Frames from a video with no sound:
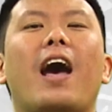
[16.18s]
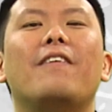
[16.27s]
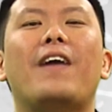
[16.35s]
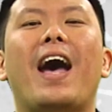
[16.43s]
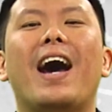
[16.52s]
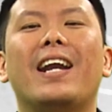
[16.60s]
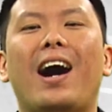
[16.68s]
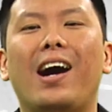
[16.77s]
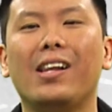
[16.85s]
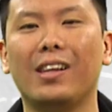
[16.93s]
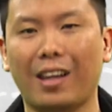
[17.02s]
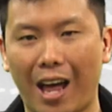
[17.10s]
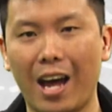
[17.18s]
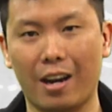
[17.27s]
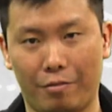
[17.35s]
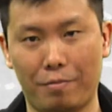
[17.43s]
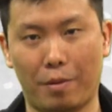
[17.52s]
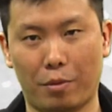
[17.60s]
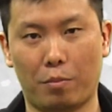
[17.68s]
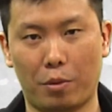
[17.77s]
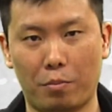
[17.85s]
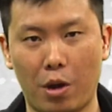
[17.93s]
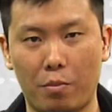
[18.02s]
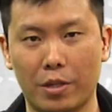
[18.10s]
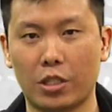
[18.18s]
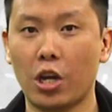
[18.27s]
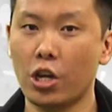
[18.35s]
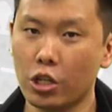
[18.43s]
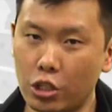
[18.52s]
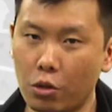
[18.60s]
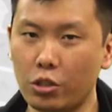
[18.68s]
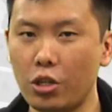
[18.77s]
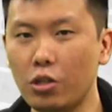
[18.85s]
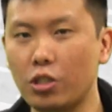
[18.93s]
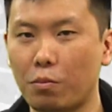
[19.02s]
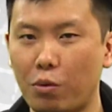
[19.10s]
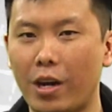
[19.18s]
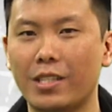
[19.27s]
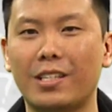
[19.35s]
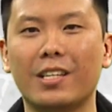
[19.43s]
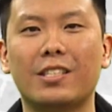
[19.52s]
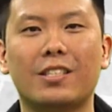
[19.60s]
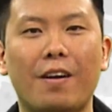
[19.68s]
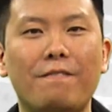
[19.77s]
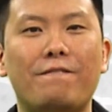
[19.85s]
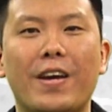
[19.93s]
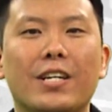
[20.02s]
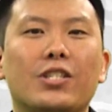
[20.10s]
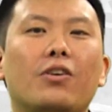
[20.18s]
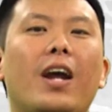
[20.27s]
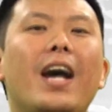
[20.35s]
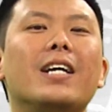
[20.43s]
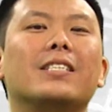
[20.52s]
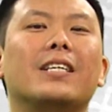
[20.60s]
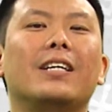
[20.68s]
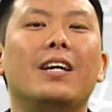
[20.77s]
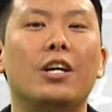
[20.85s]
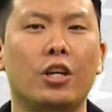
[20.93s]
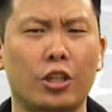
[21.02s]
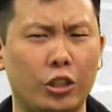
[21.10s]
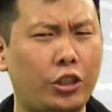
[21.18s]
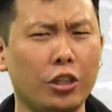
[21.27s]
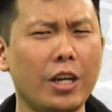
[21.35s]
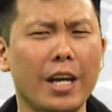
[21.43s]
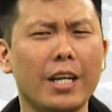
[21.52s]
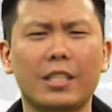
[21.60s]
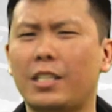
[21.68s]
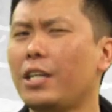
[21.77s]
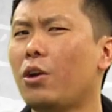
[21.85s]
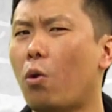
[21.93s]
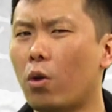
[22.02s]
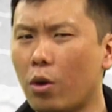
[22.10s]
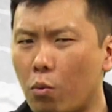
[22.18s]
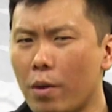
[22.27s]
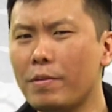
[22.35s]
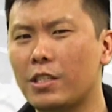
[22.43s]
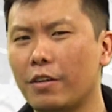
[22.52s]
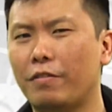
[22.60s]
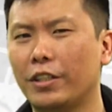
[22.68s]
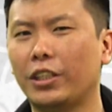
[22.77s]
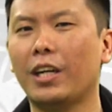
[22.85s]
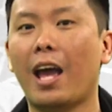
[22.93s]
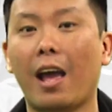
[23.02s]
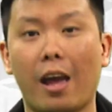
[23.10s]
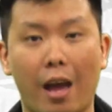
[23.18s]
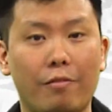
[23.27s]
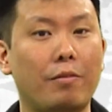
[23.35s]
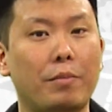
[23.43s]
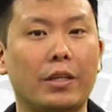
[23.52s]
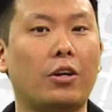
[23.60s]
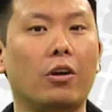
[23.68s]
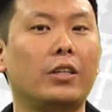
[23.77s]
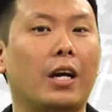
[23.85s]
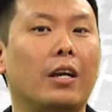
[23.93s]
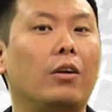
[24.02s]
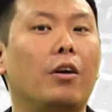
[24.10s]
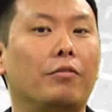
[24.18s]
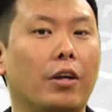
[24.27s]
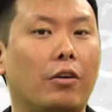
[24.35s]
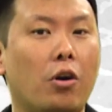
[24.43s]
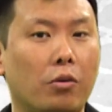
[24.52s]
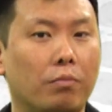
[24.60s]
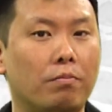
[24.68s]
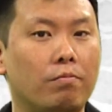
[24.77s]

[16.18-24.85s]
have had a lot of memorable moments, so it's no surprise that some fans are asking, should N X T or the women's division have a mid-card title of their own?